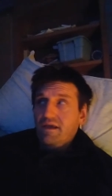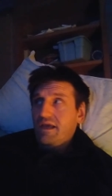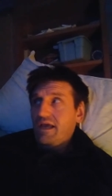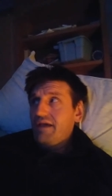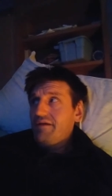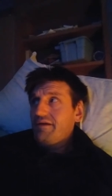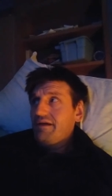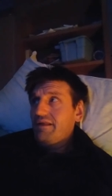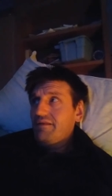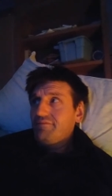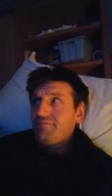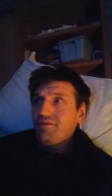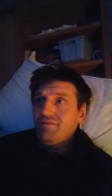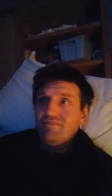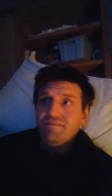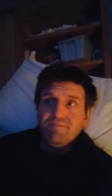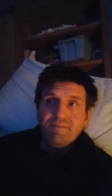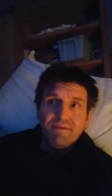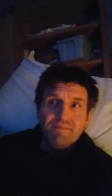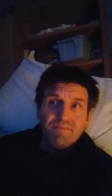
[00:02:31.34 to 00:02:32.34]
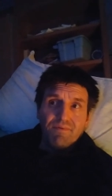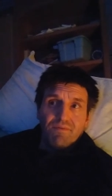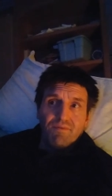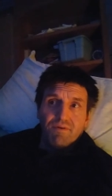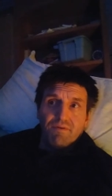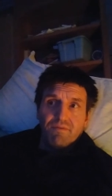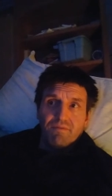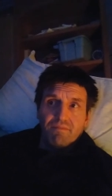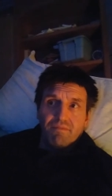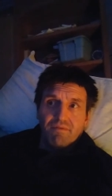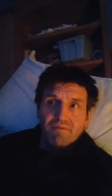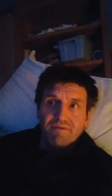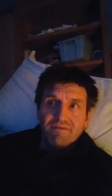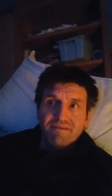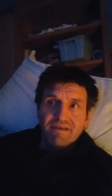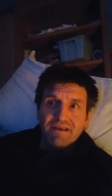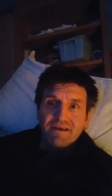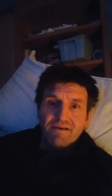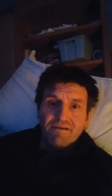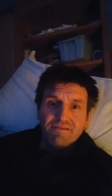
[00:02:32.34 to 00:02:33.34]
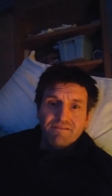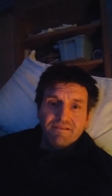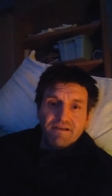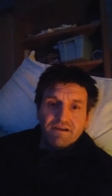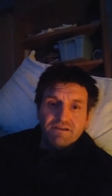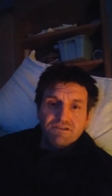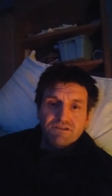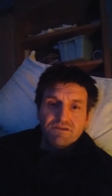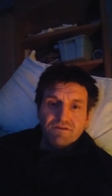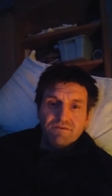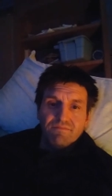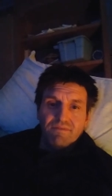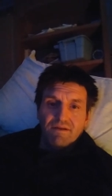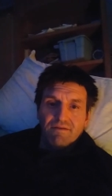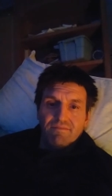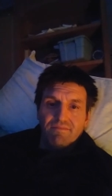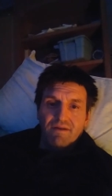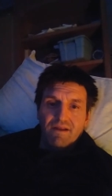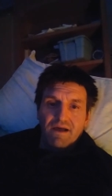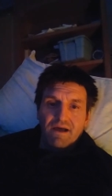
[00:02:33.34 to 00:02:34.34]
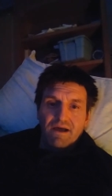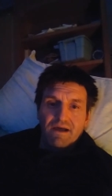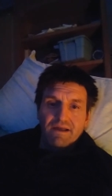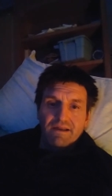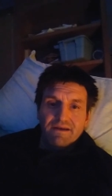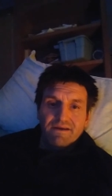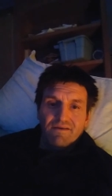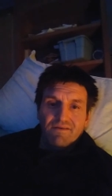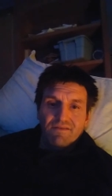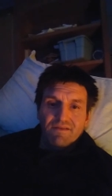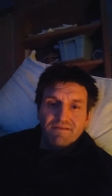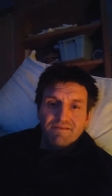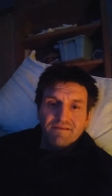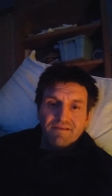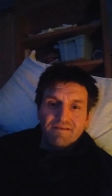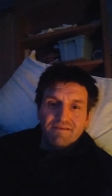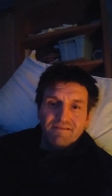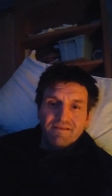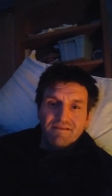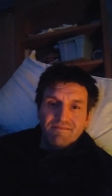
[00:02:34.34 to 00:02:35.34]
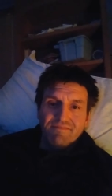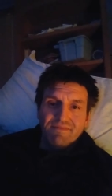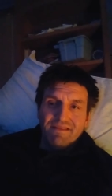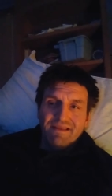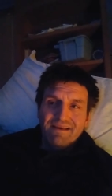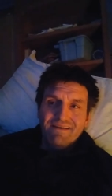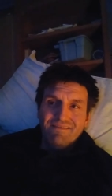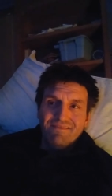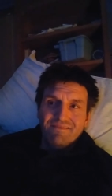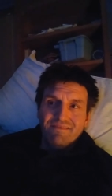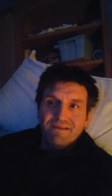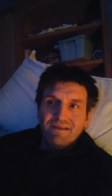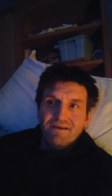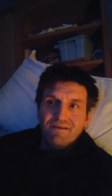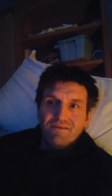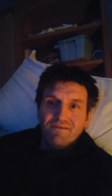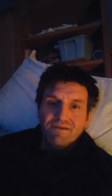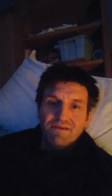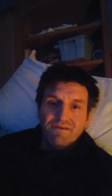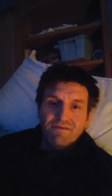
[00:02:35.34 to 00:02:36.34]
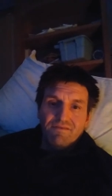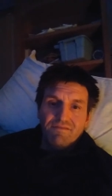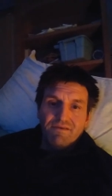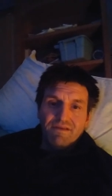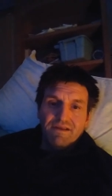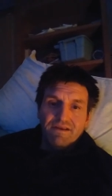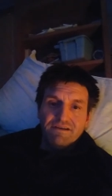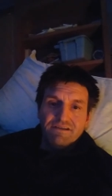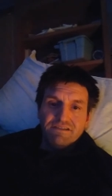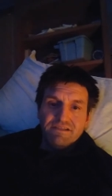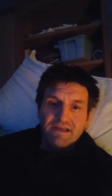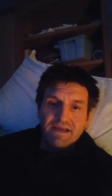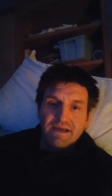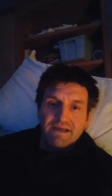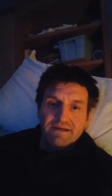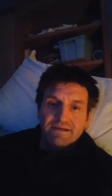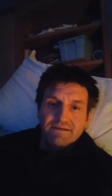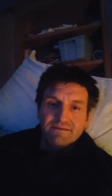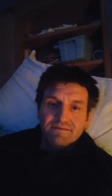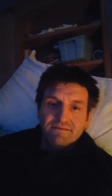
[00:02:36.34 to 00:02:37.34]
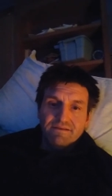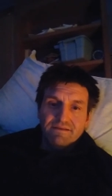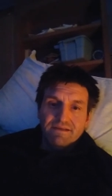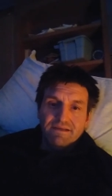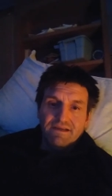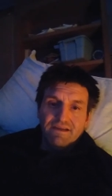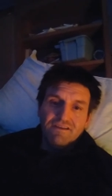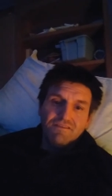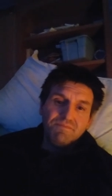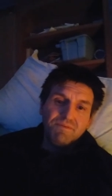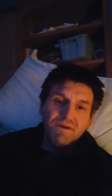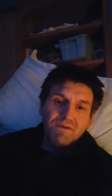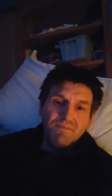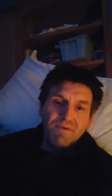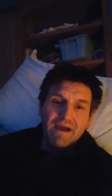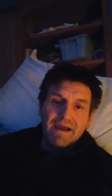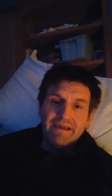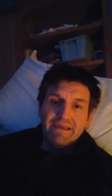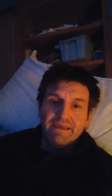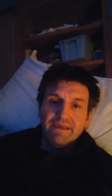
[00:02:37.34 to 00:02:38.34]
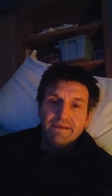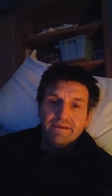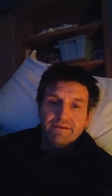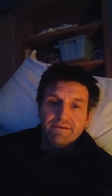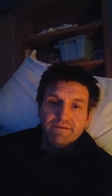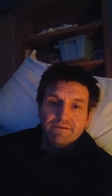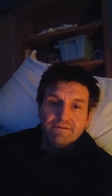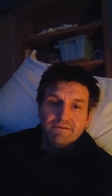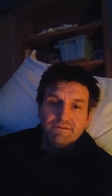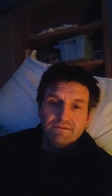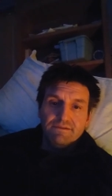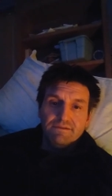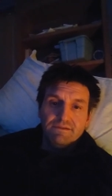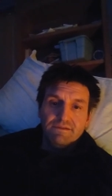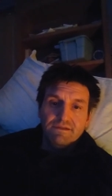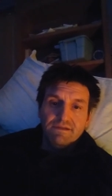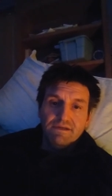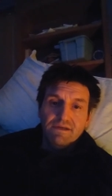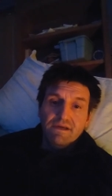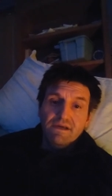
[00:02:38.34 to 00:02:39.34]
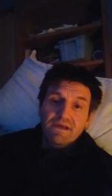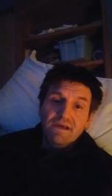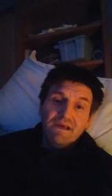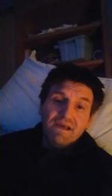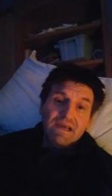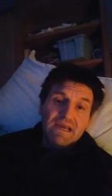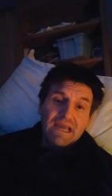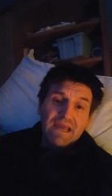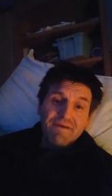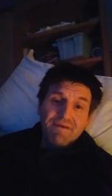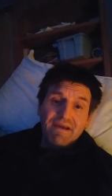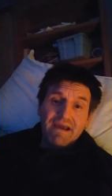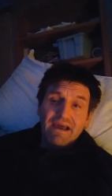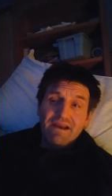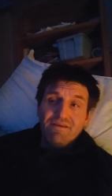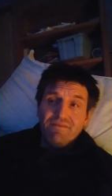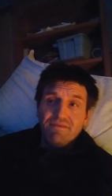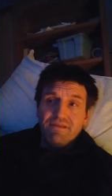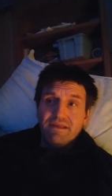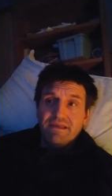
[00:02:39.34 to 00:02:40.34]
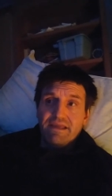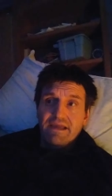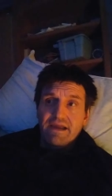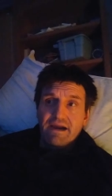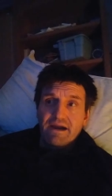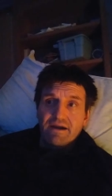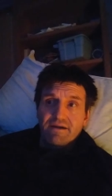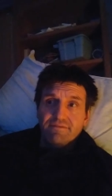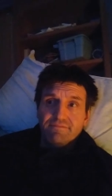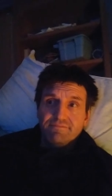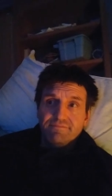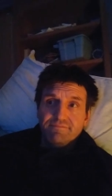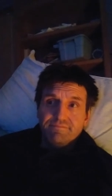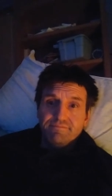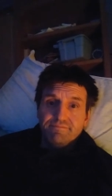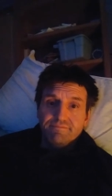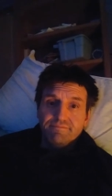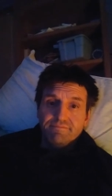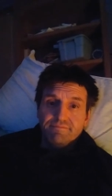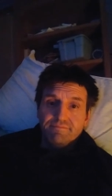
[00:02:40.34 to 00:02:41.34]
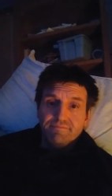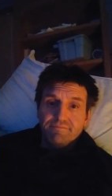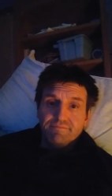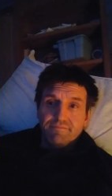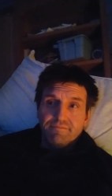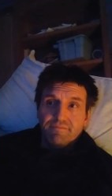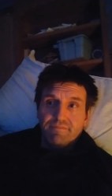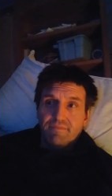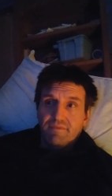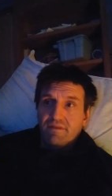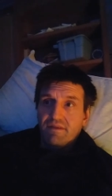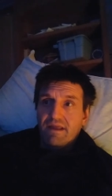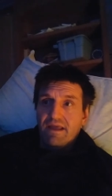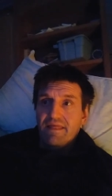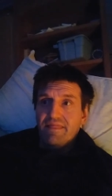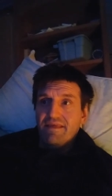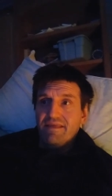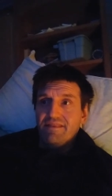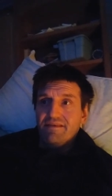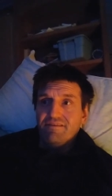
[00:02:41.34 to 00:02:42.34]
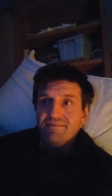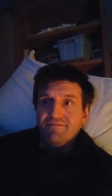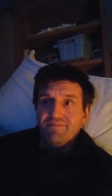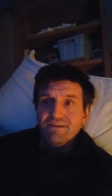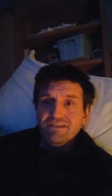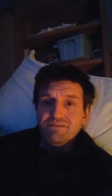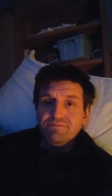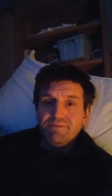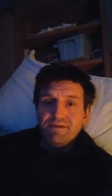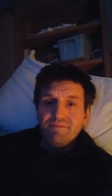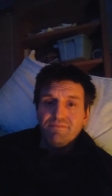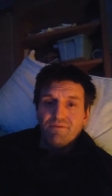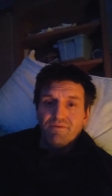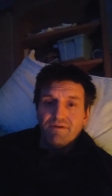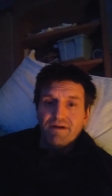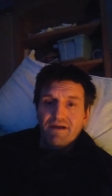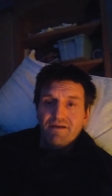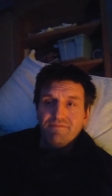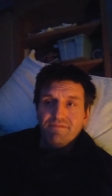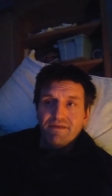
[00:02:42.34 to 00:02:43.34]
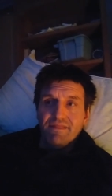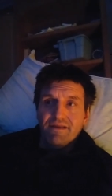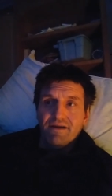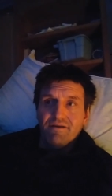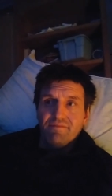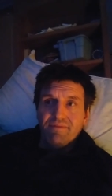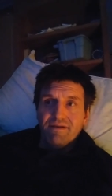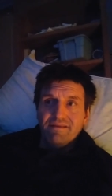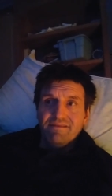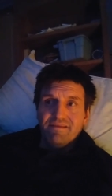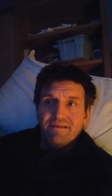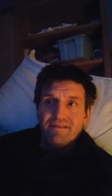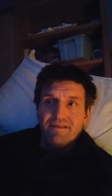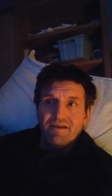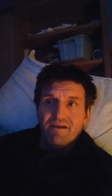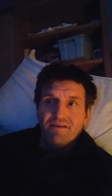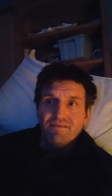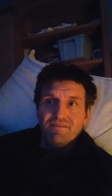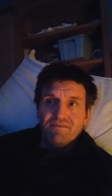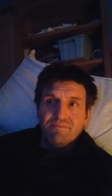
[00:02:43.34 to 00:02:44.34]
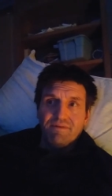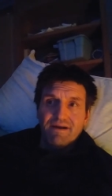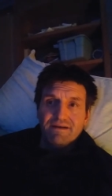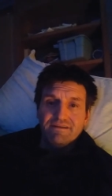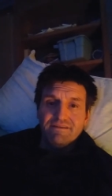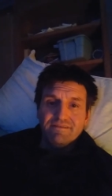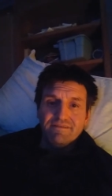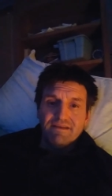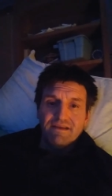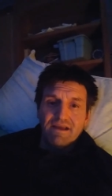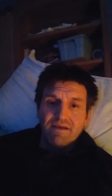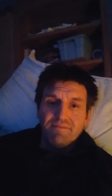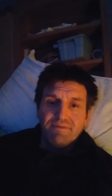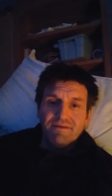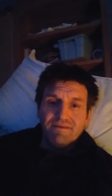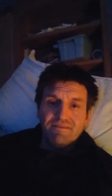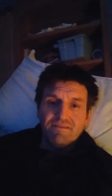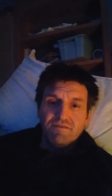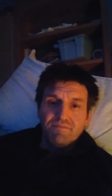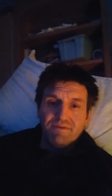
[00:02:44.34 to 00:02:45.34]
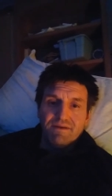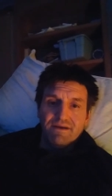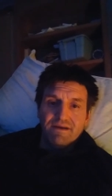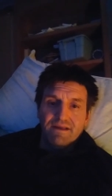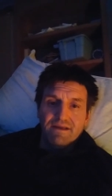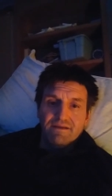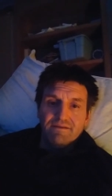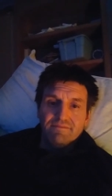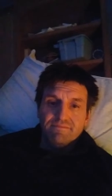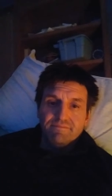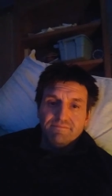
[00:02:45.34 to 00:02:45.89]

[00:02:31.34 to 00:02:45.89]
Anyway, most of the people will, will say, no, it's not true, blah, blah, and all this other stuff. But they don't, you know, you don't really understand. It gets pretty wacky. Anyway, I don't really care. And then there's a bunch of people around me that are basically also practicing epic stupidity.